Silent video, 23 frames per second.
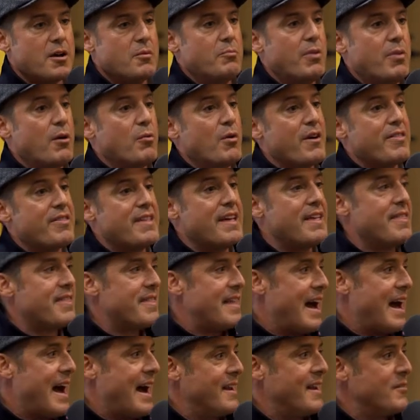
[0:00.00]
But within
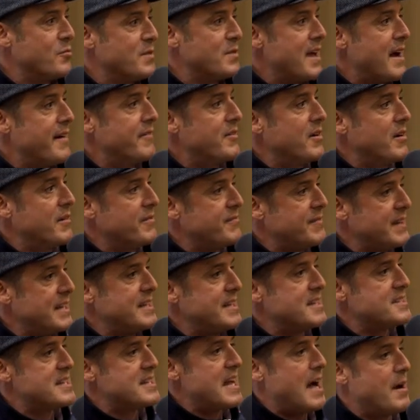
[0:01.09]
that, we have a
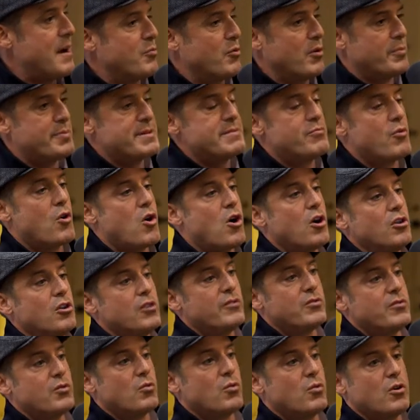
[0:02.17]
fitness app where people all
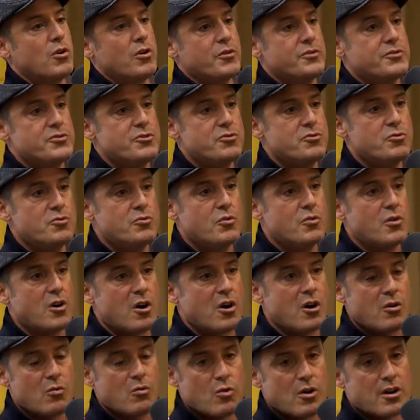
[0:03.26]
over the world do
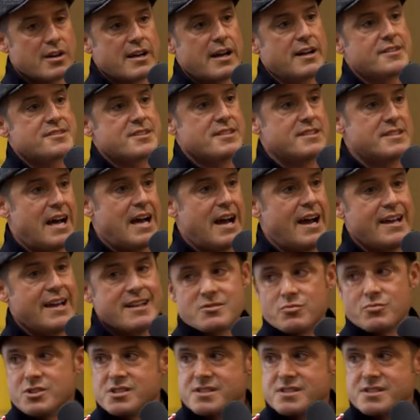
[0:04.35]
our workouts and diets,